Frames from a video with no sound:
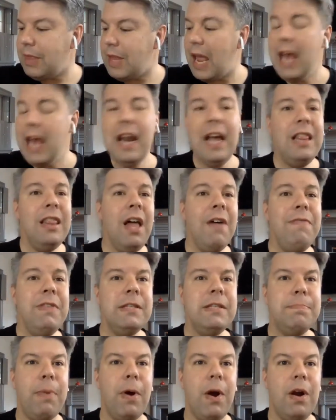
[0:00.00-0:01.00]
And I love
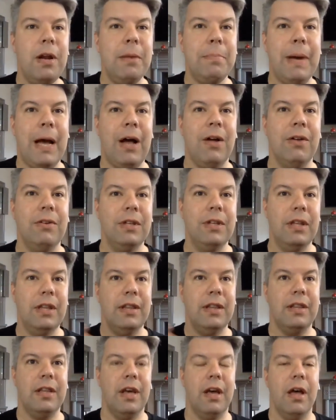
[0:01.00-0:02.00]
this part about
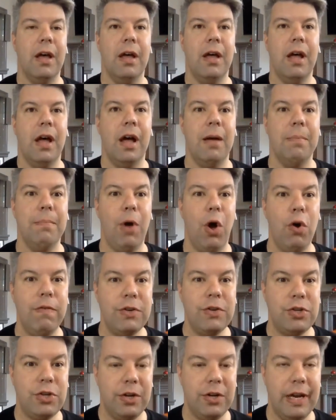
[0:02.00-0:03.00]
the um,
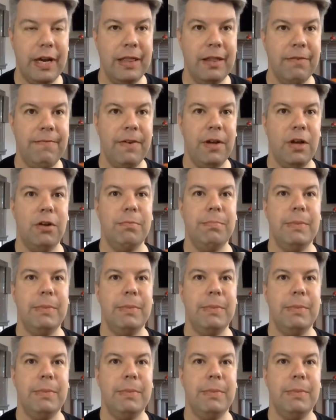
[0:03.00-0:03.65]
overture in the film